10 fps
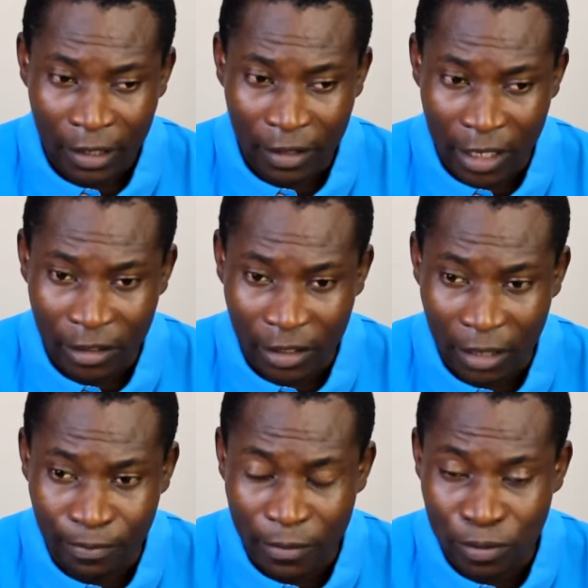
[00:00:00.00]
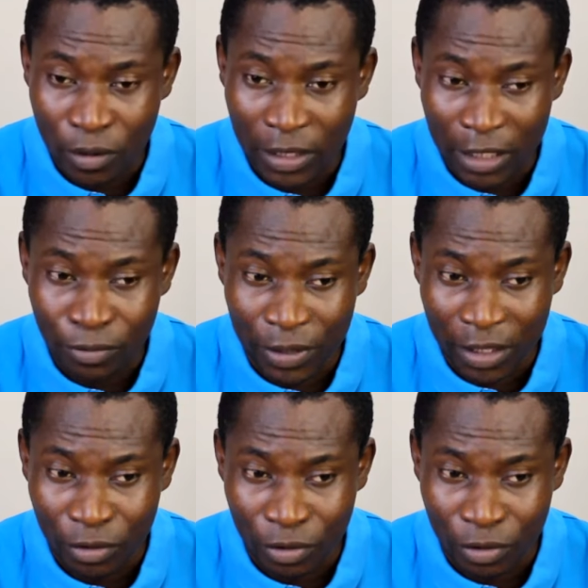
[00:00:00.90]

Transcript: And there is the people that we send